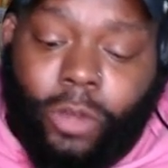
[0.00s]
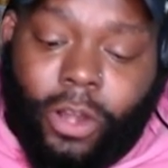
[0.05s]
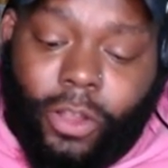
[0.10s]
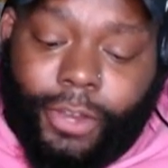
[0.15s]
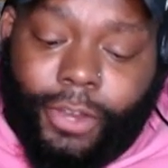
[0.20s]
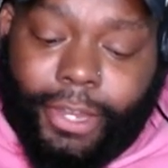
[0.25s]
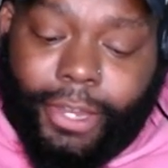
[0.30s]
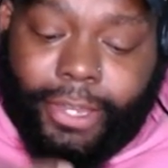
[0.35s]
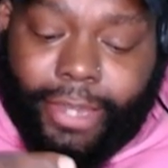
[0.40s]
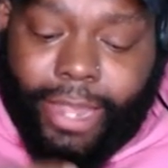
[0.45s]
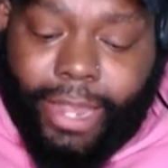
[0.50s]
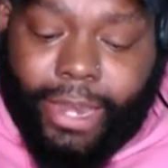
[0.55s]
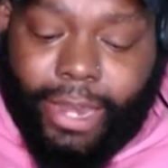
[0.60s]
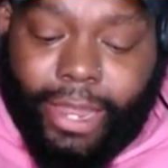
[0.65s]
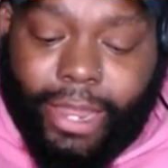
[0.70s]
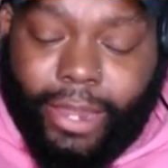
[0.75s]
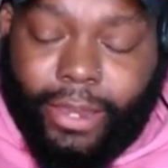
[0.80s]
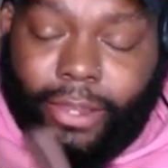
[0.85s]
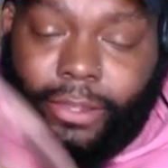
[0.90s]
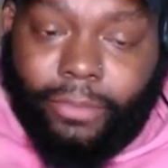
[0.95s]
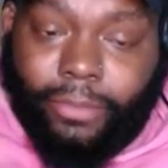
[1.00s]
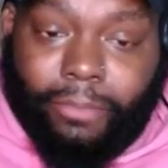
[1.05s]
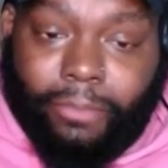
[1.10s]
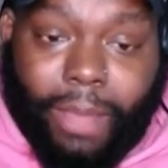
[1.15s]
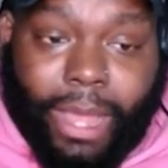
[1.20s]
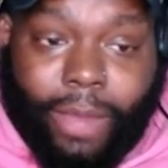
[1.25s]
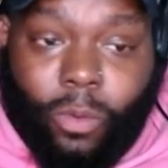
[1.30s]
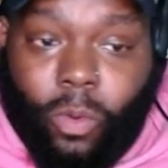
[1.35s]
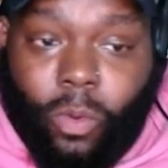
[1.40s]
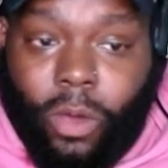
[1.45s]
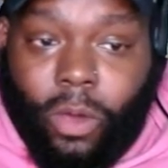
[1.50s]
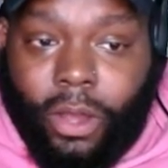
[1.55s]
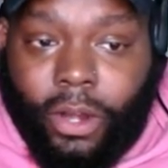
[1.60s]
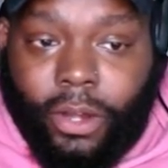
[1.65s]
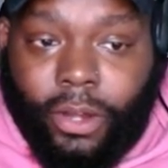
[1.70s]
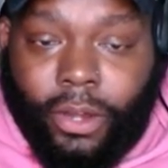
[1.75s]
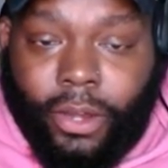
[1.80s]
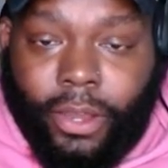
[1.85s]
on a date and it's by water,